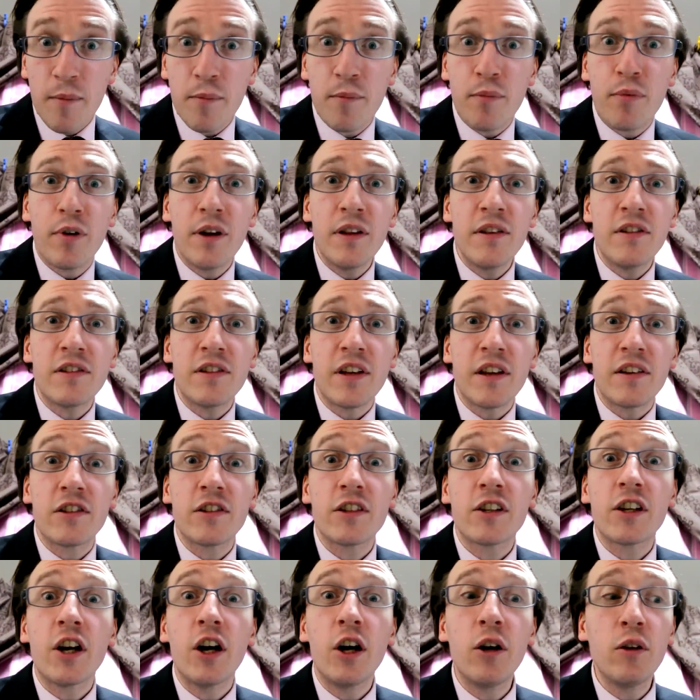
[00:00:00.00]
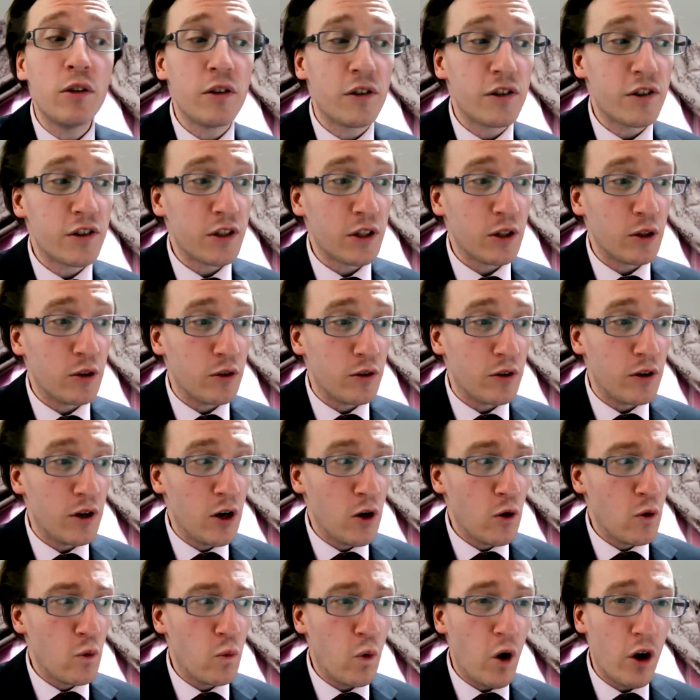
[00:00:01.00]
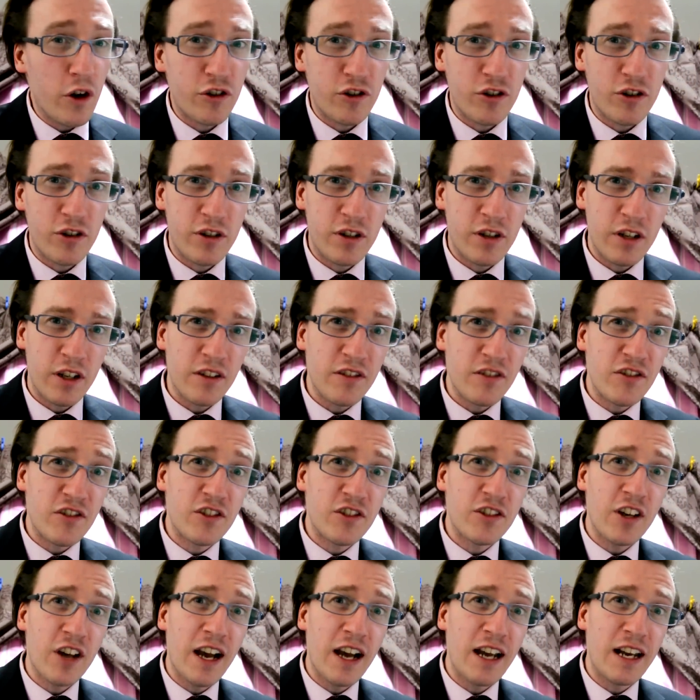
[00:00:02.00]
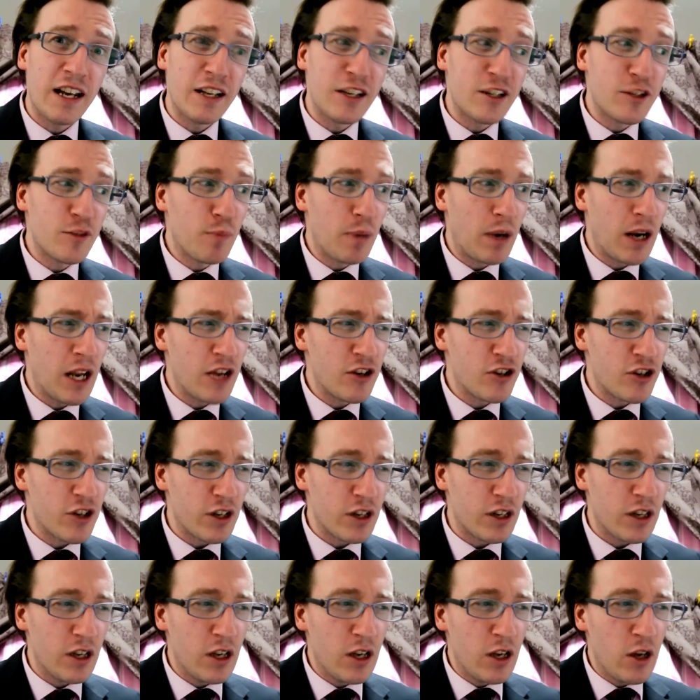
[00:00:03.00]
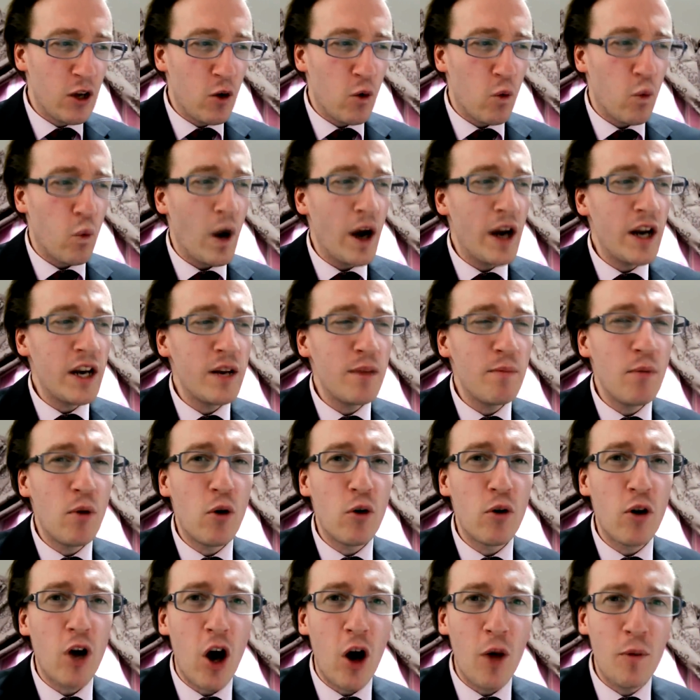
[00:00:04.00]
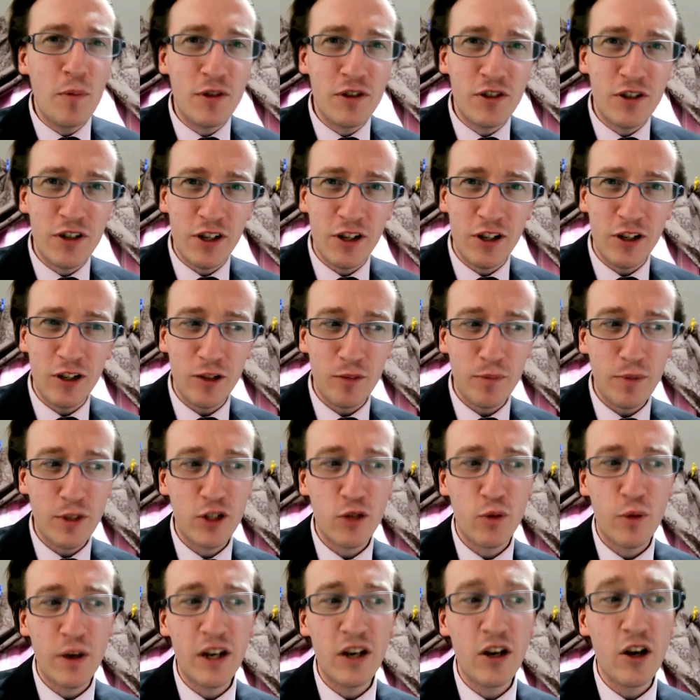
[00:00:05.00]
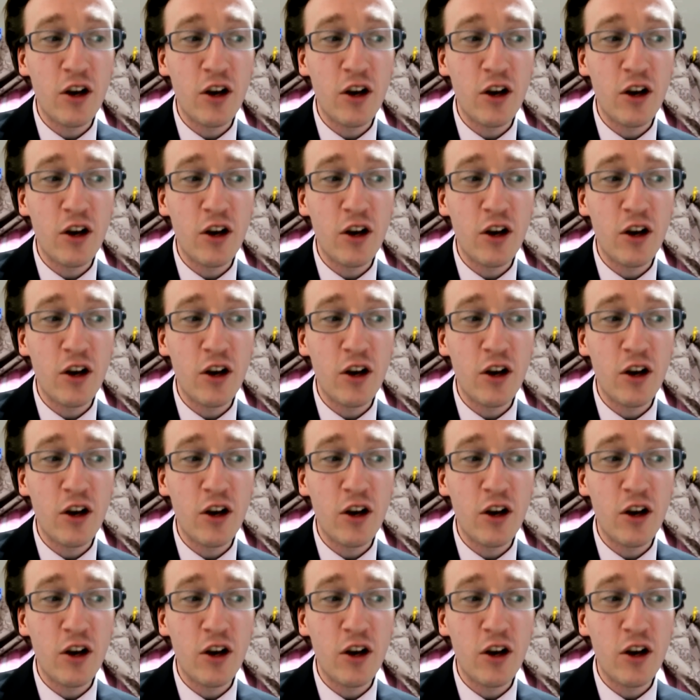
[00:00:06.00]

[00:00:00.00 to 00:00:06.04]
Princess Coleslaw watched in silent pleasure. One more obstacle between